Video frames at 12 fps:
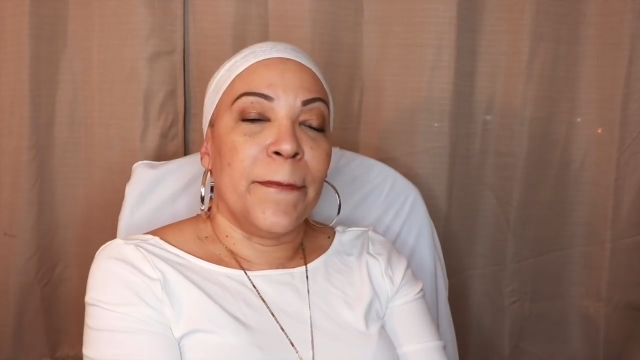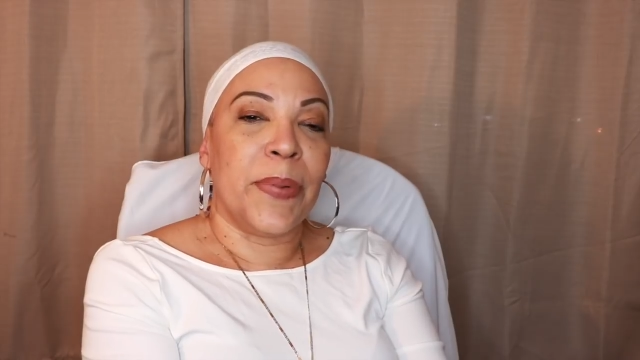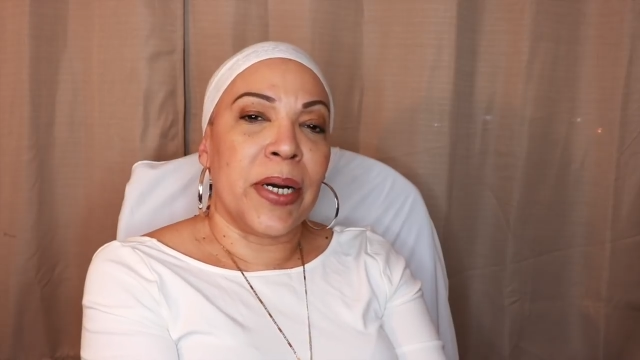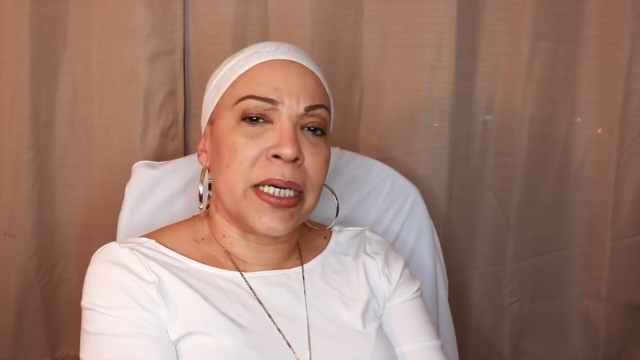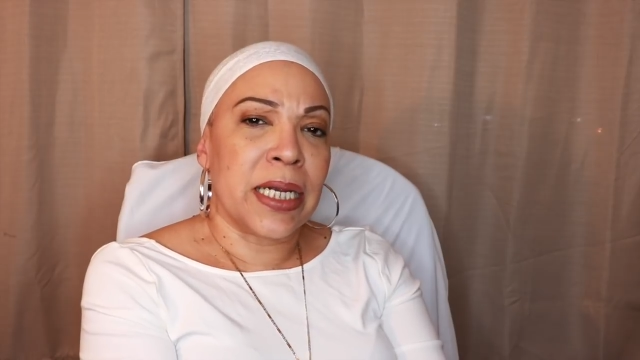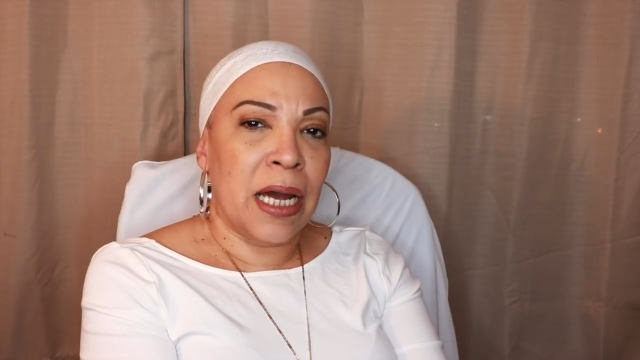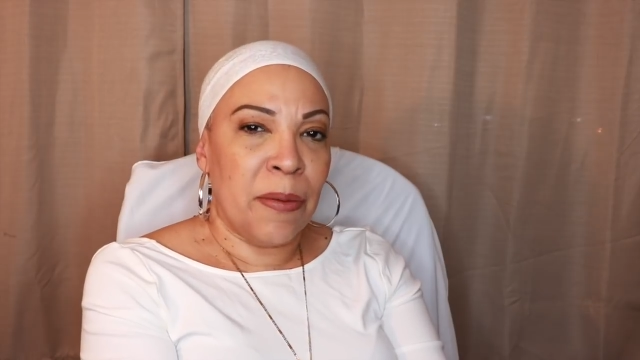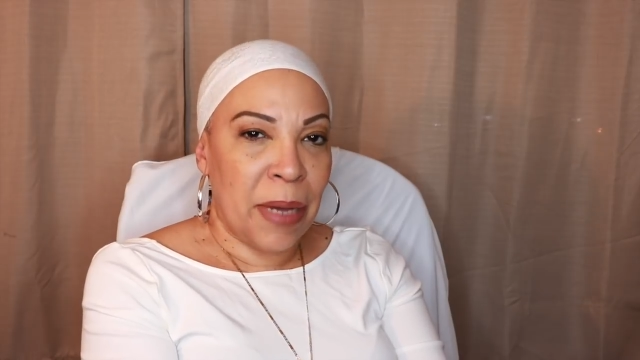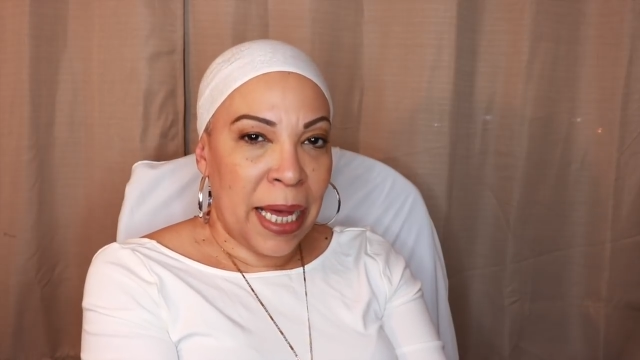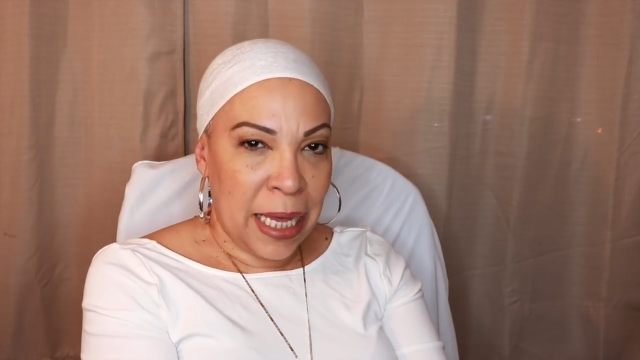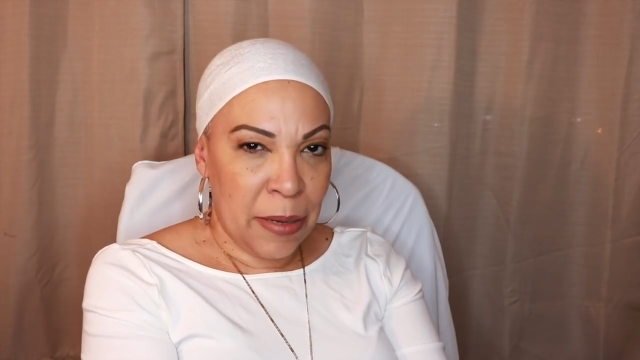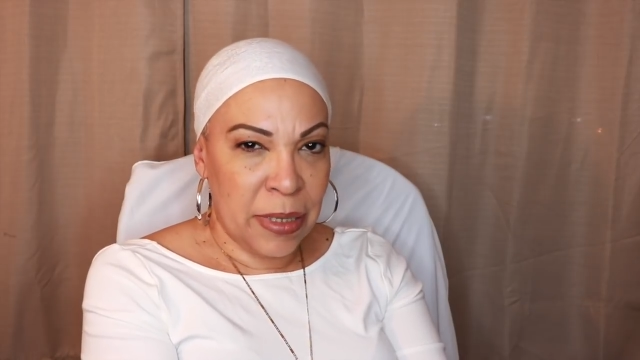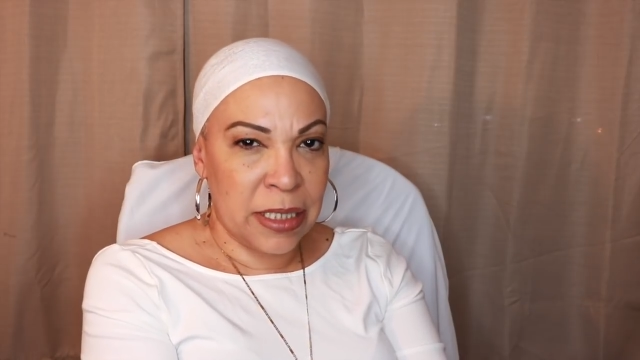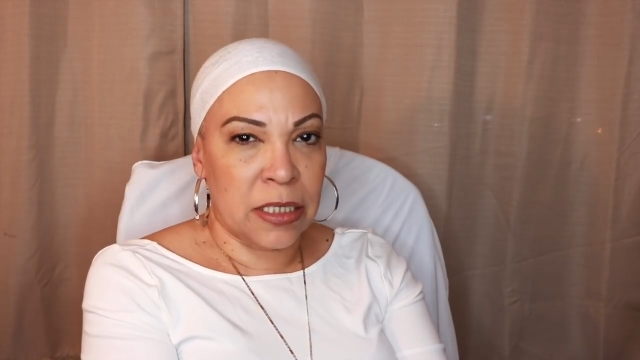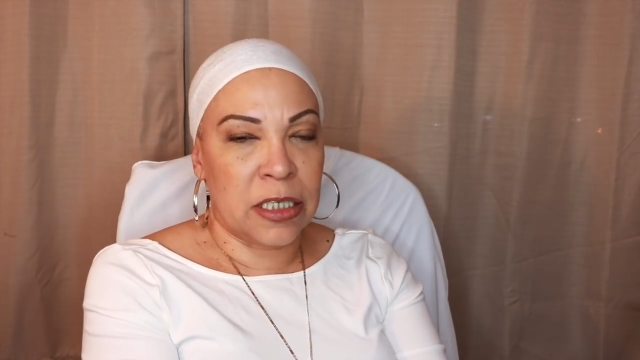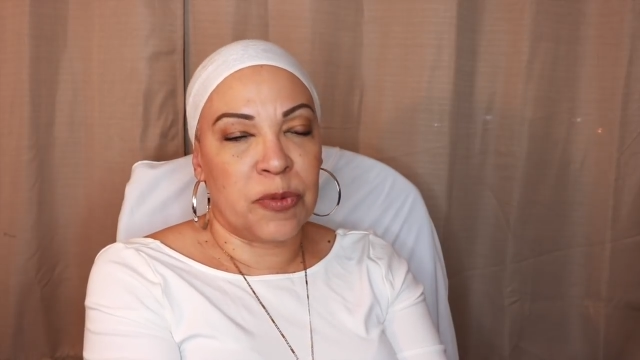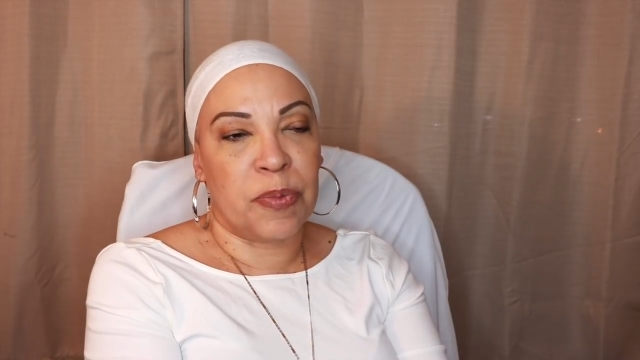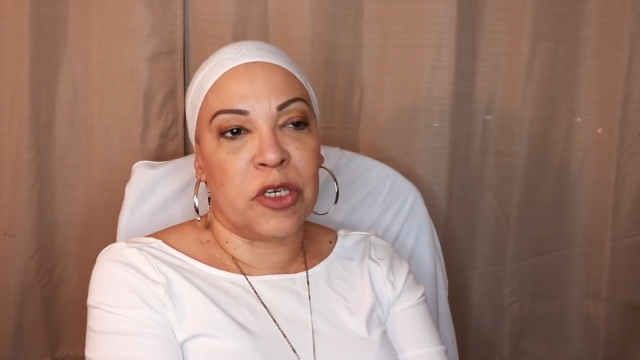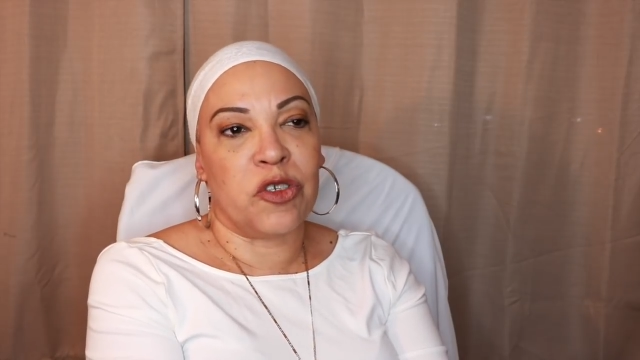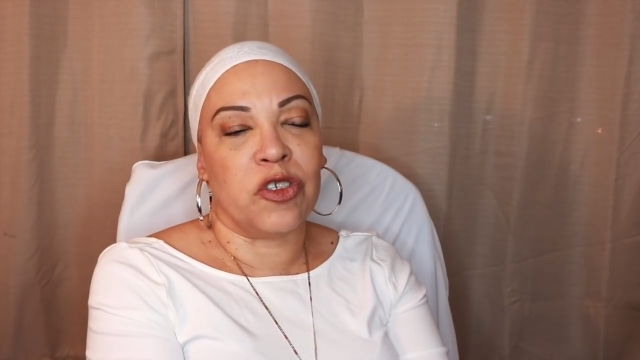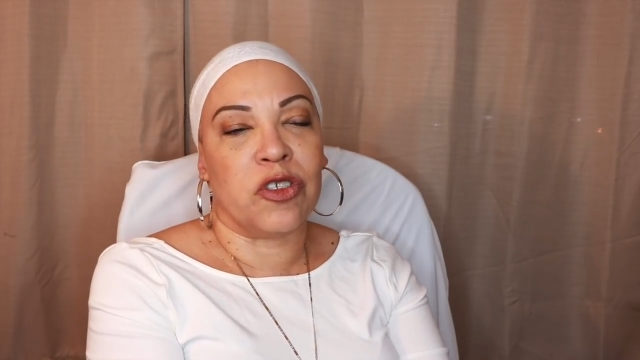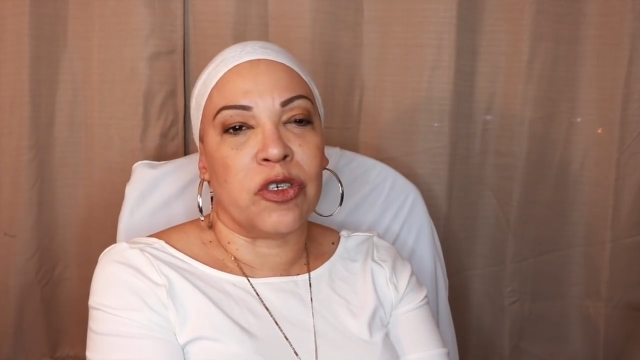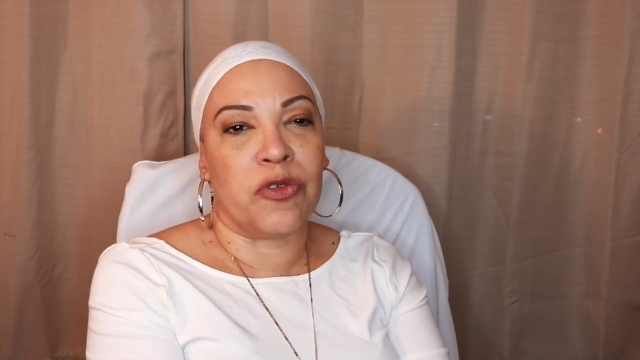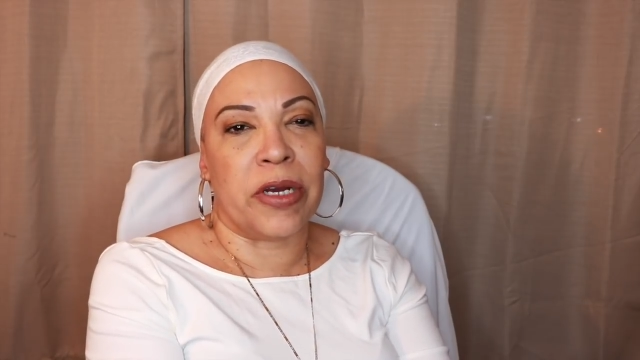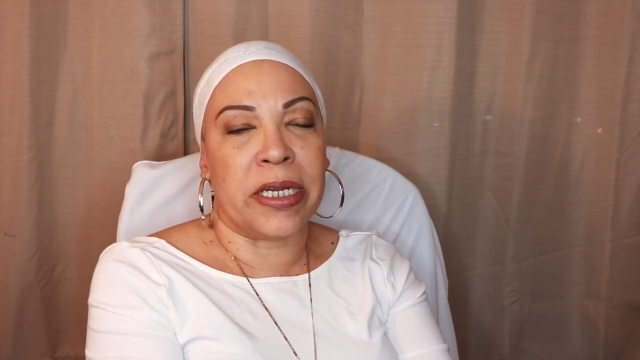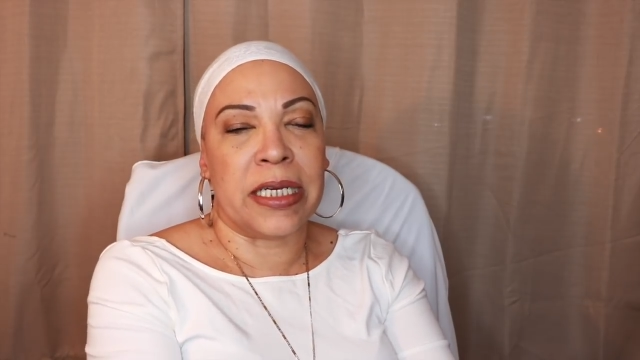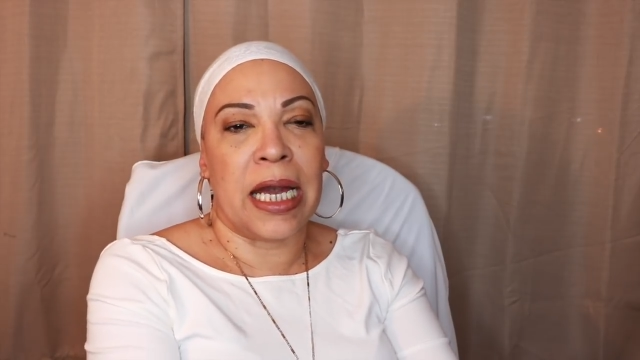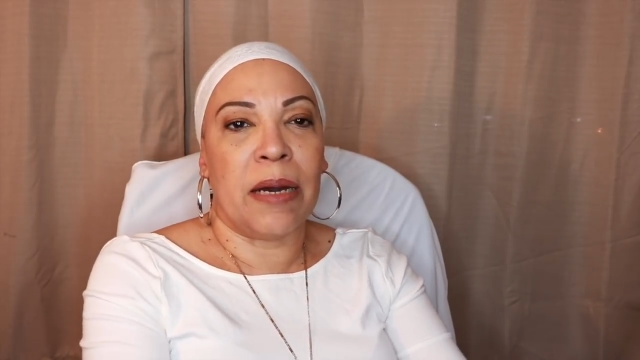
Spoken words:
But I had my suspicions already.